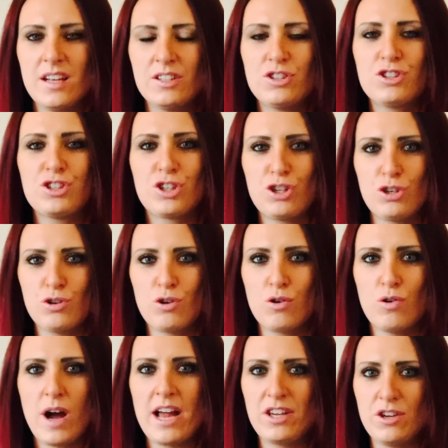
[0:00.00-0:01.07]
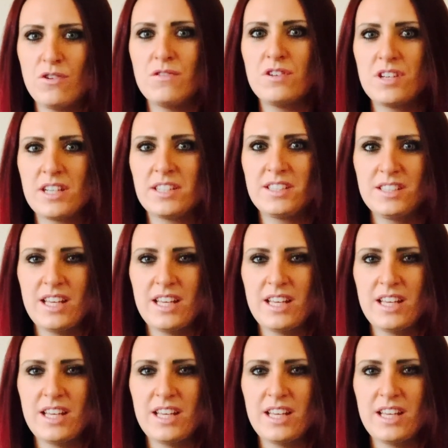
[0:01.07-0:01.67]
to secure a unionist